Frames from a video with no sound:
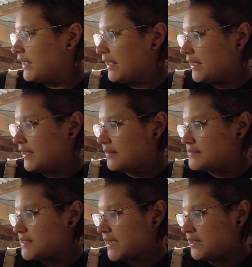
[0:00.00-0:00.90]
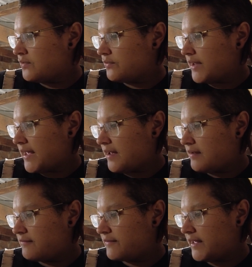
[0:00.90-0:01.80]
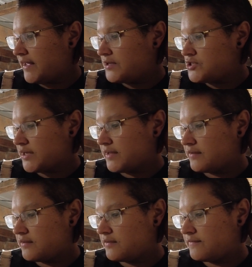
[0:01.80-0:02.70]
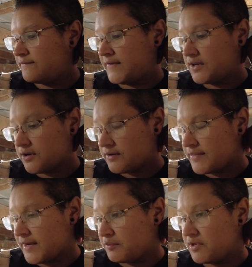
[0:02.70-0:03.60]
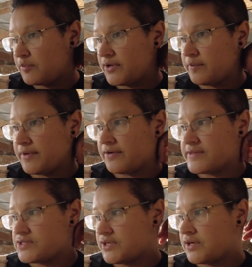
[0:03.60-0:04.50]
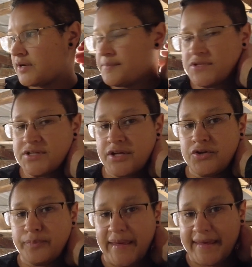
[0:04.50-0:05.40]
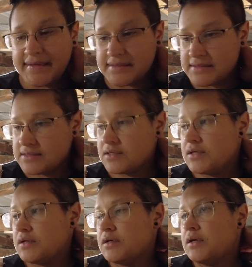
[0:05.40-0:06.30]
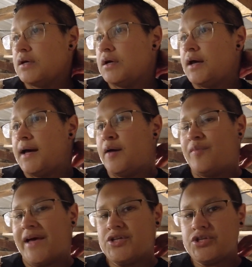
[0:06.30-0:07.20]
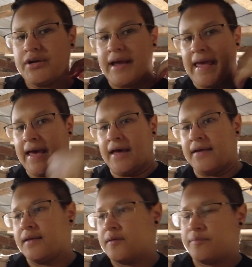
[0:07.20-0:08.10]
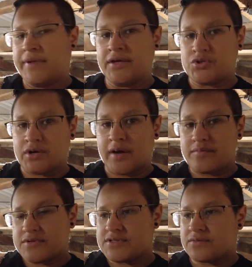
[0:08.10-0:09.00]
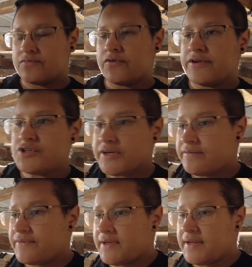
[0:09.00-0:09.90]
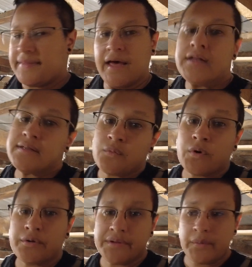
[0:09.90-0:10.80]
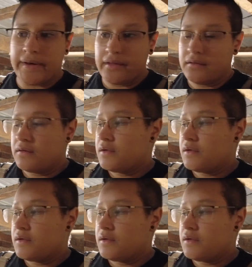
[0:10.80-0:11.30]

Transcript: And I don't have a chicken feeder that I'm going to put up here this year. I'm just going to do pans. Last year I had big drums for their chicken feed, and that did work really well.